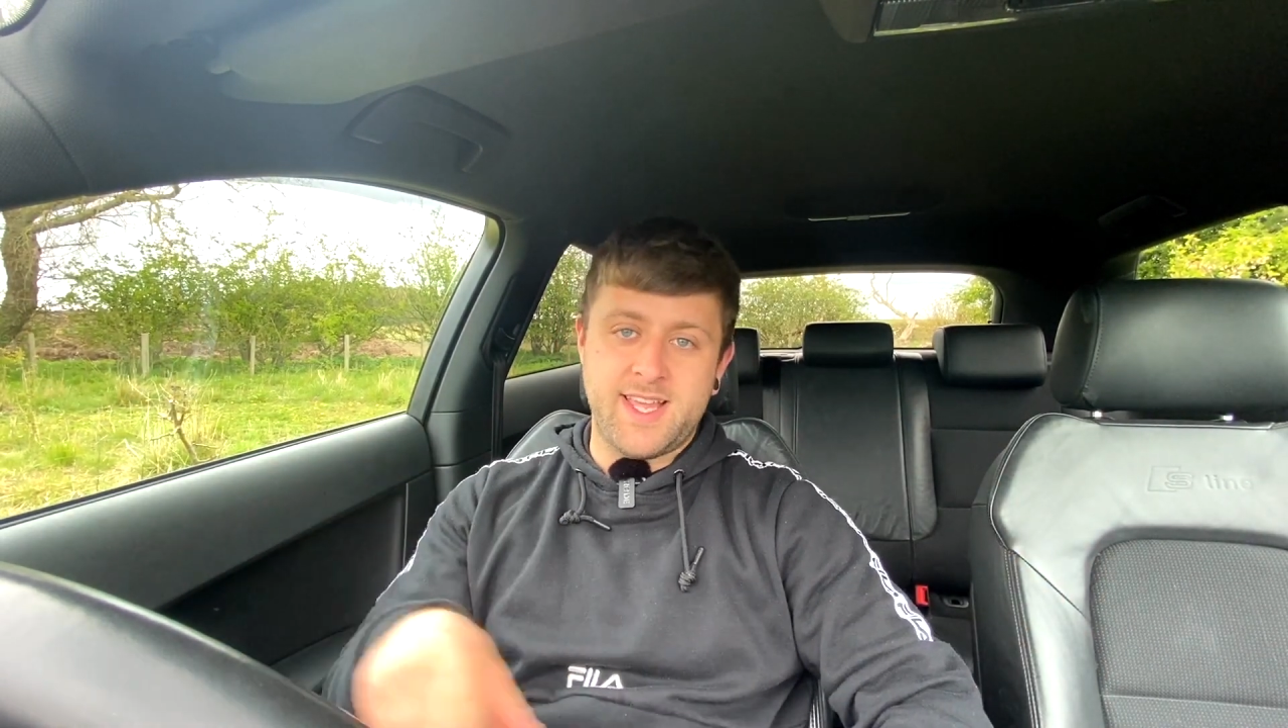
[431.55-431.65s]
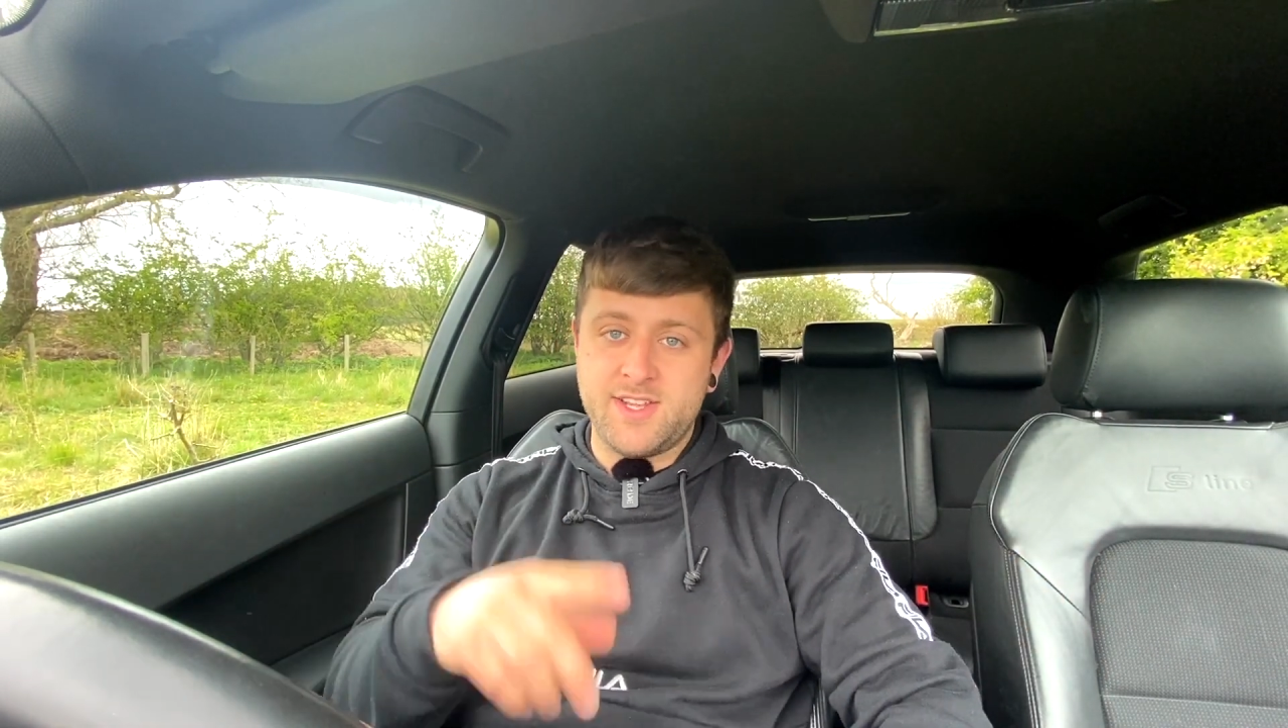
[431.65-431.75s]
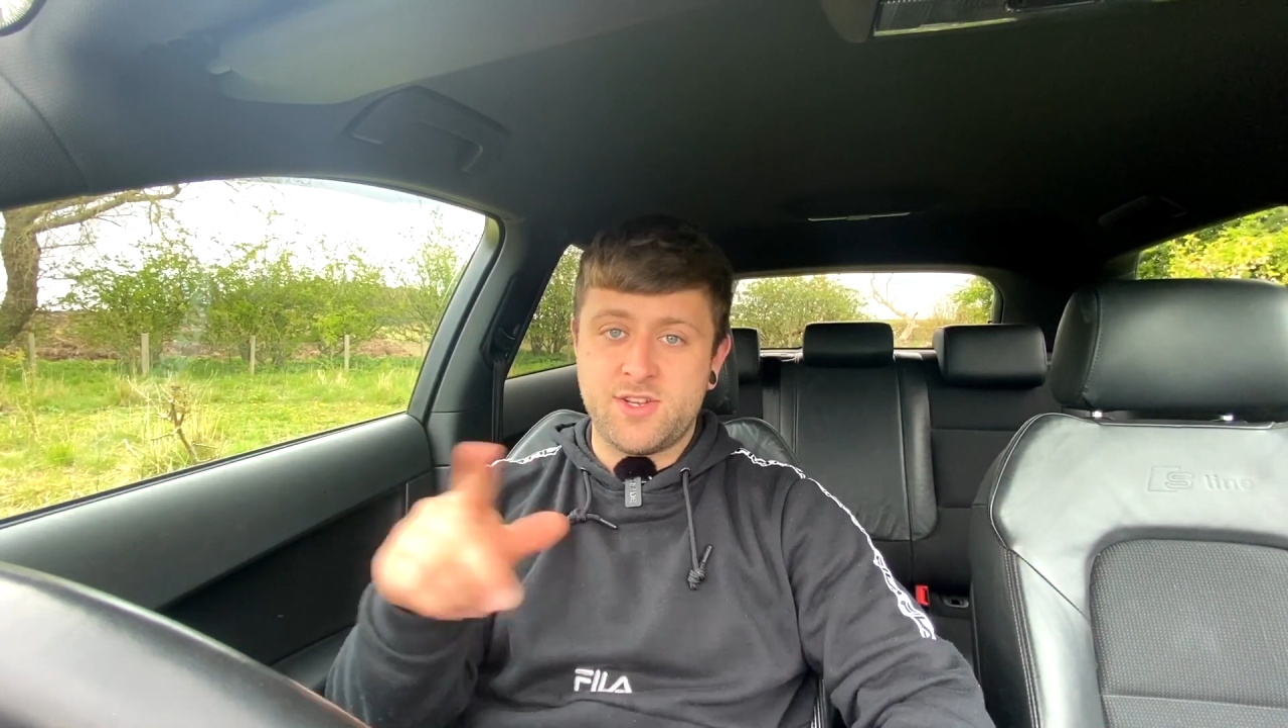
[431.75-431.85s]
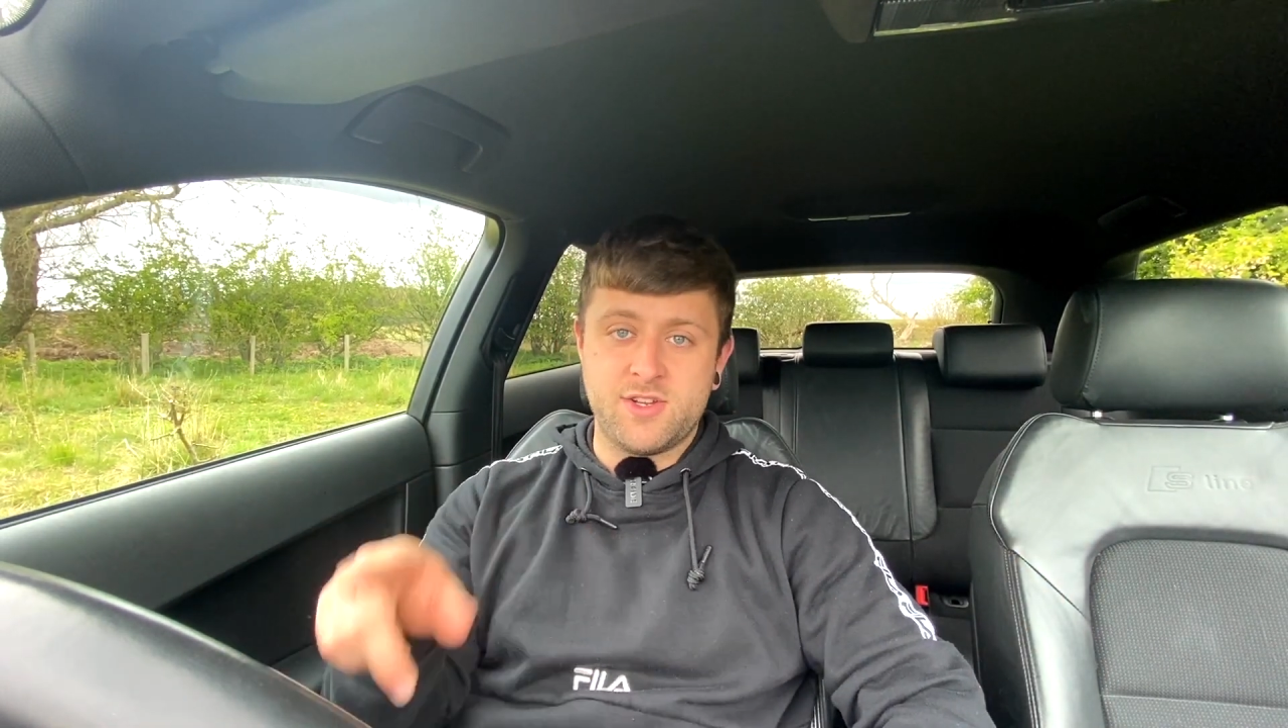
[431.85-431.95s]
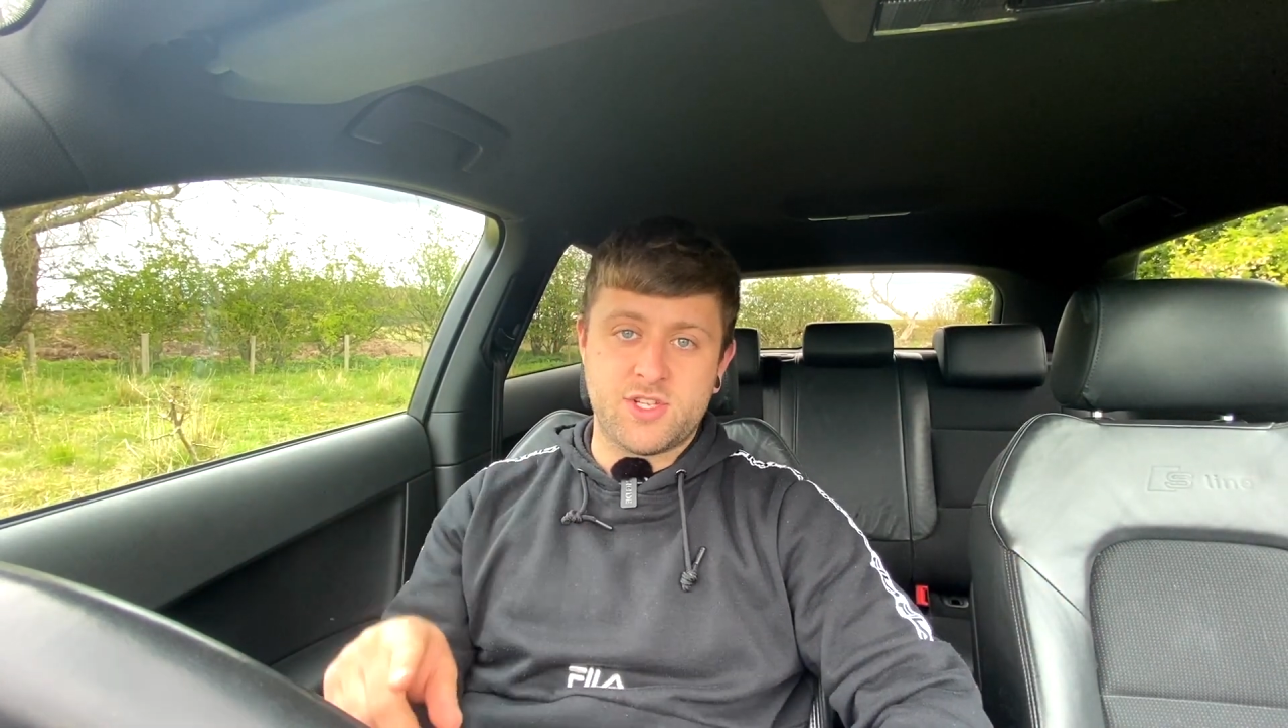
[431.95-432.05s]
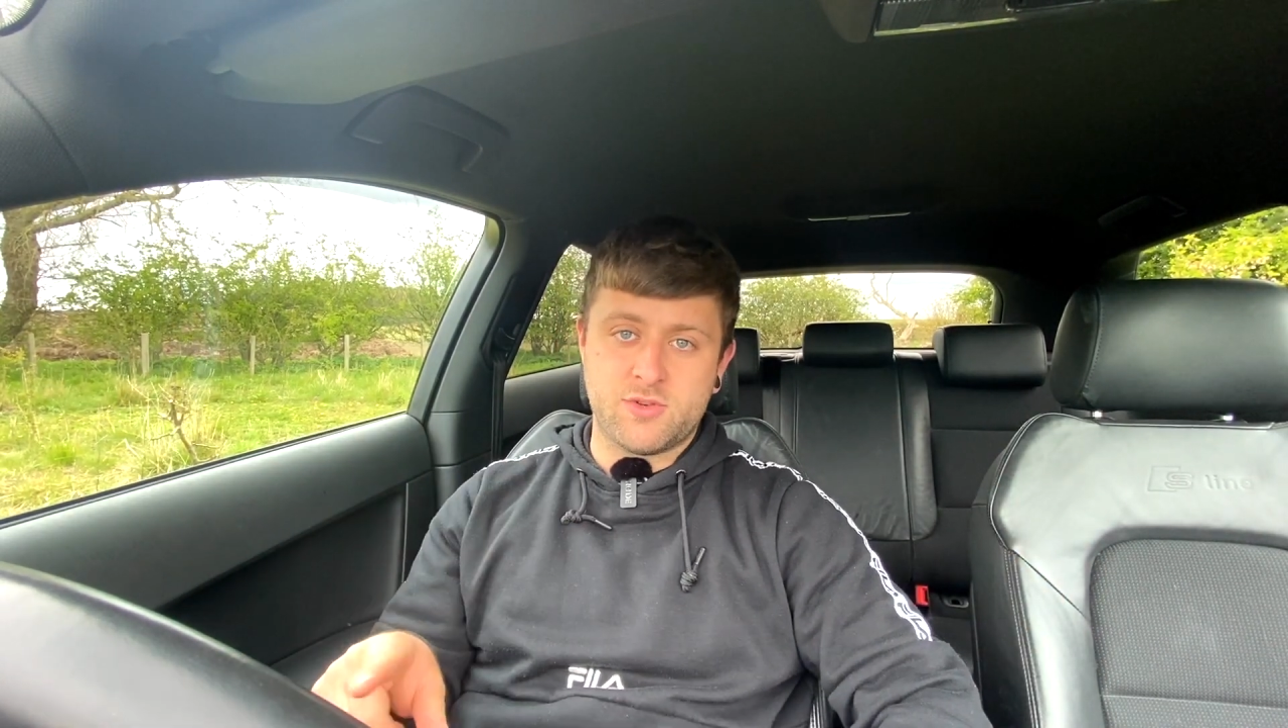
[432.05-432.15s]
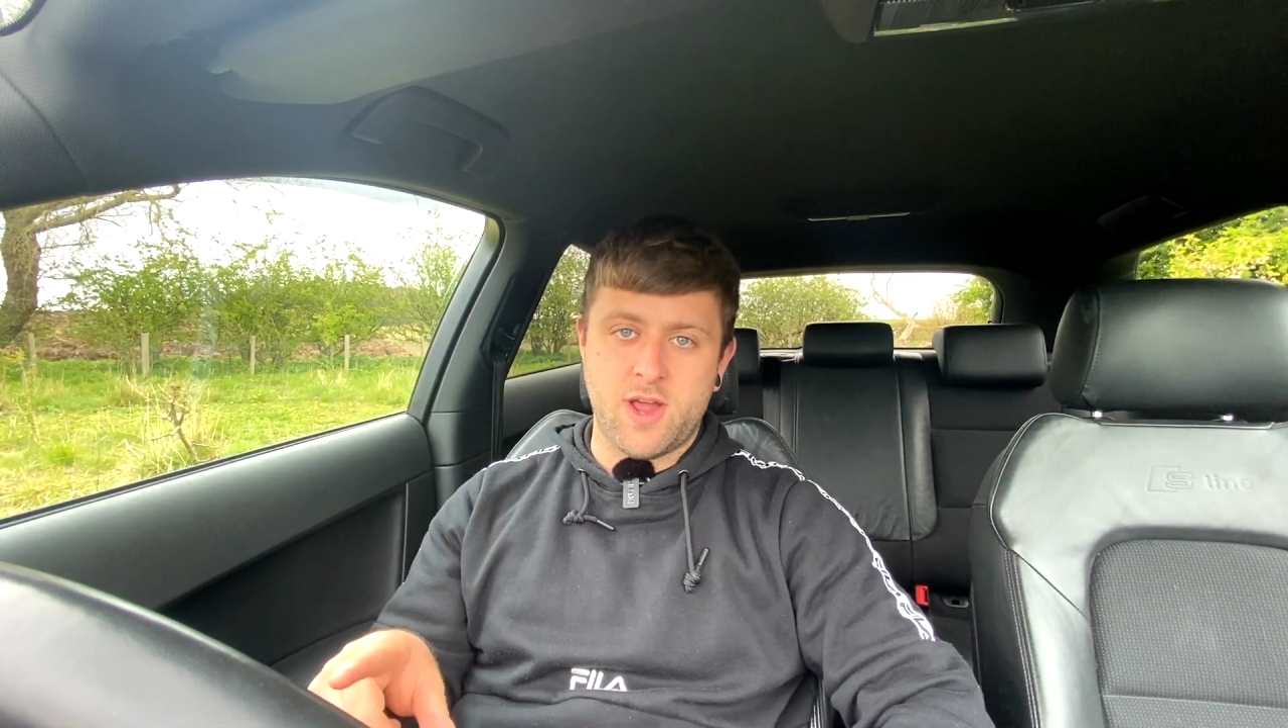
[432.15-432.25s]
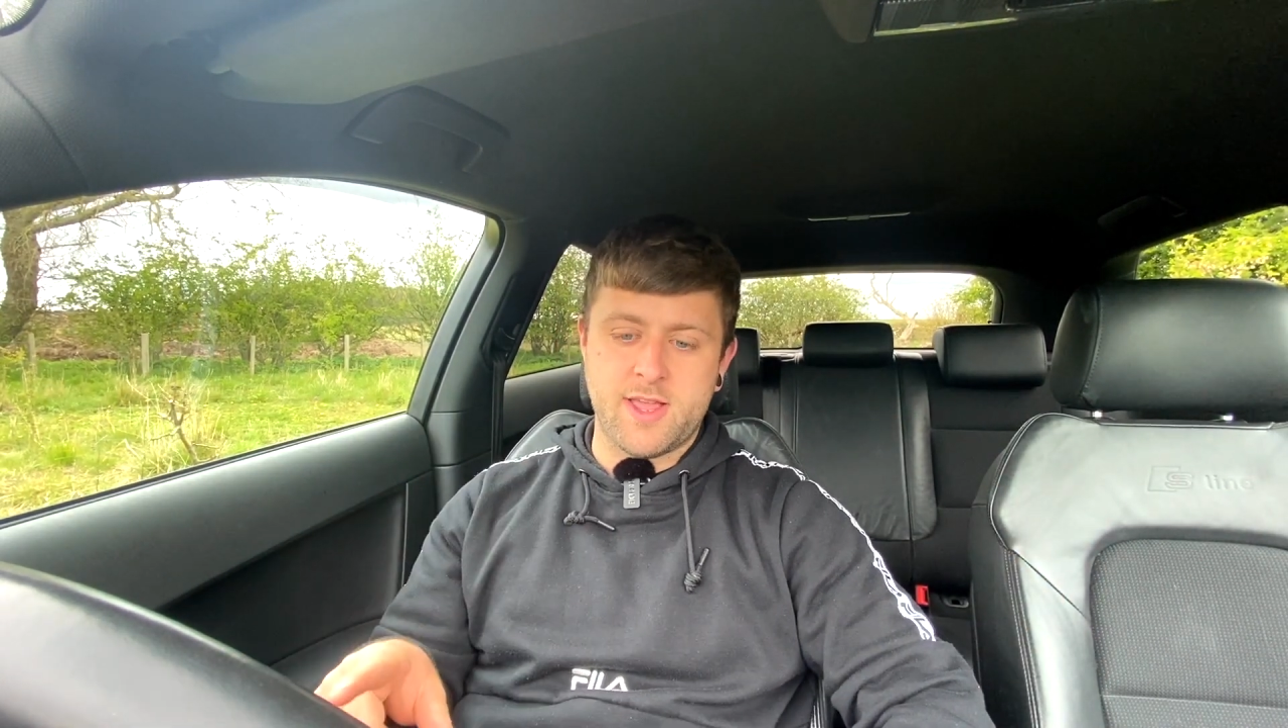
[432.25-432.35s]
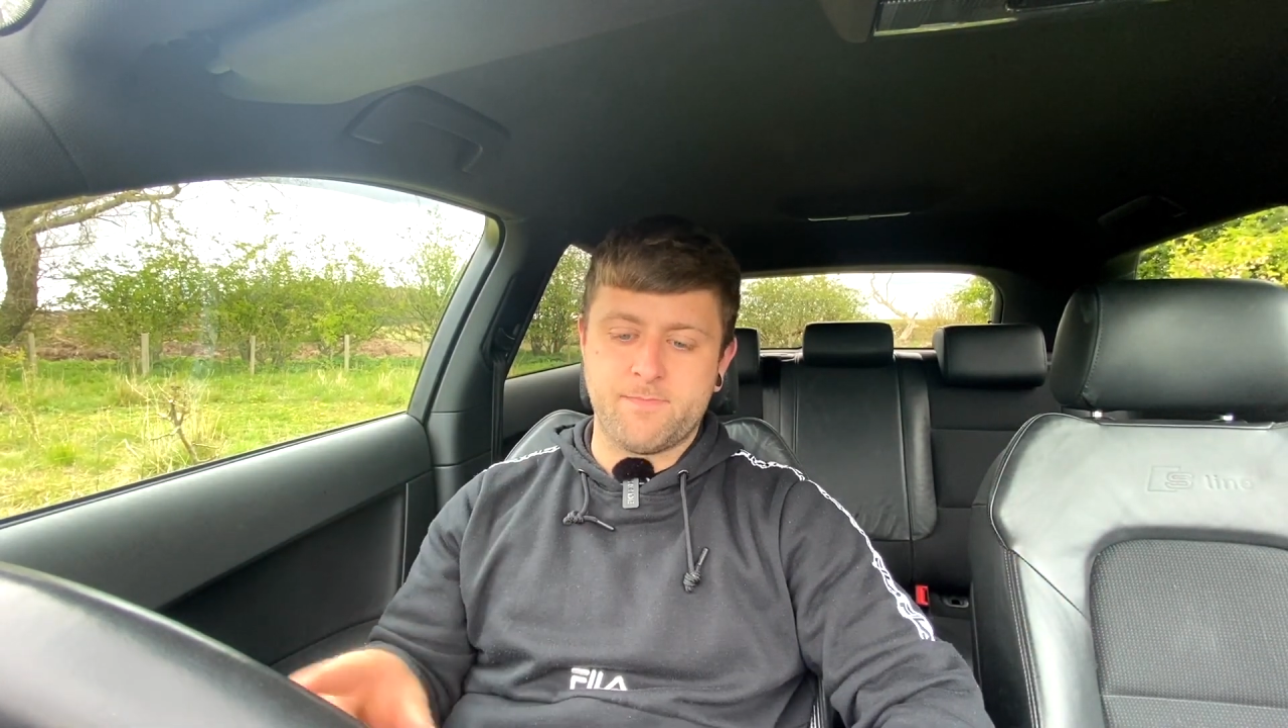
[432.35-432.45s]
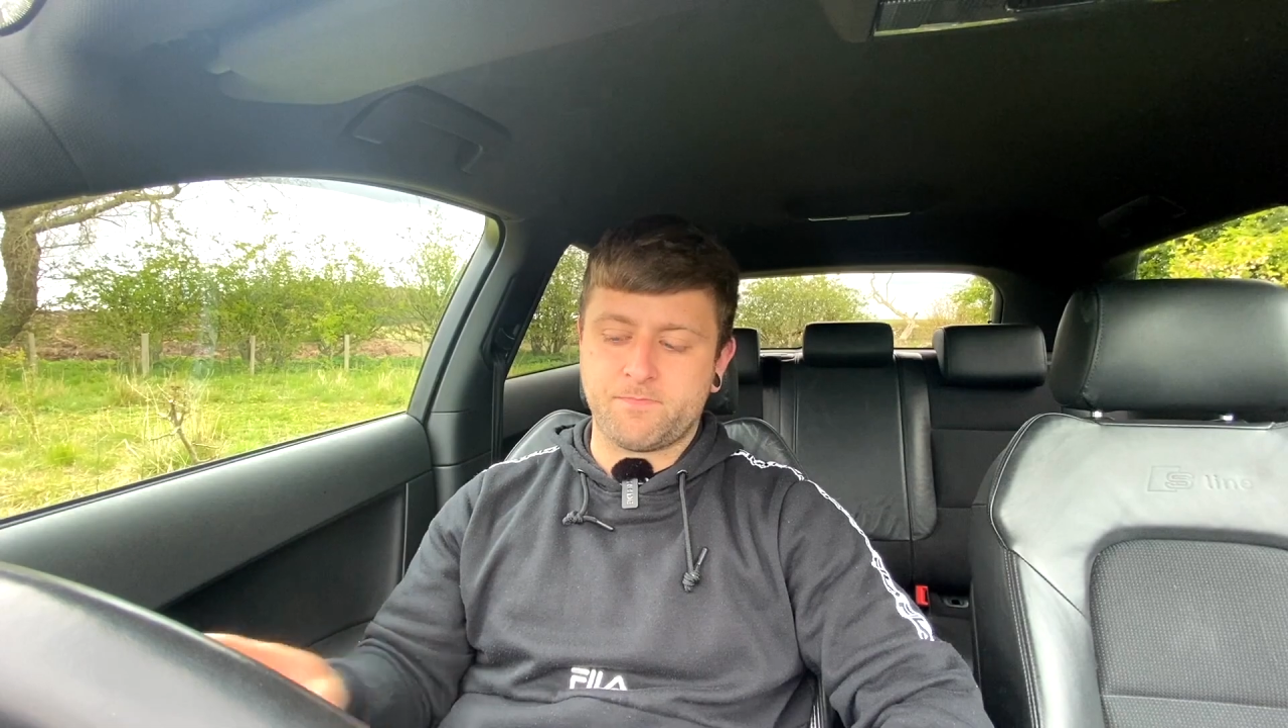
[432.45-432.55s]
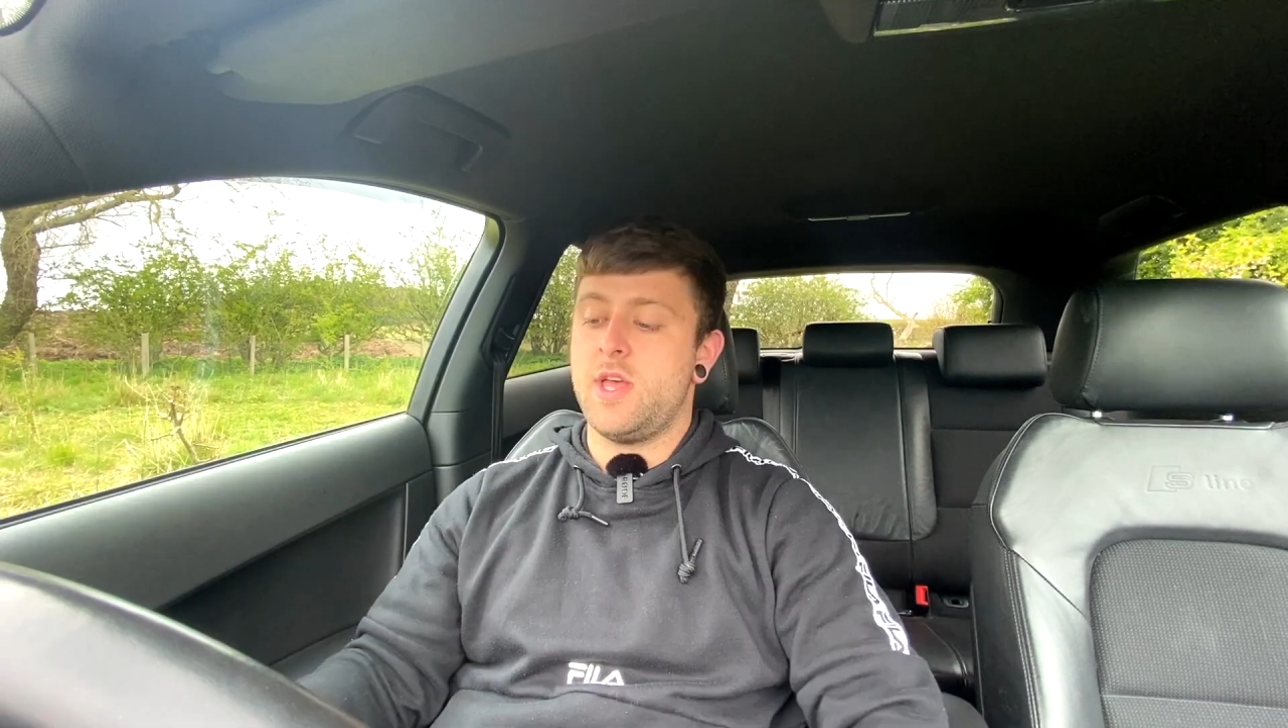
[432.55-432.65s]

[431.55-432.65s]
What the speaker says: isn't straight.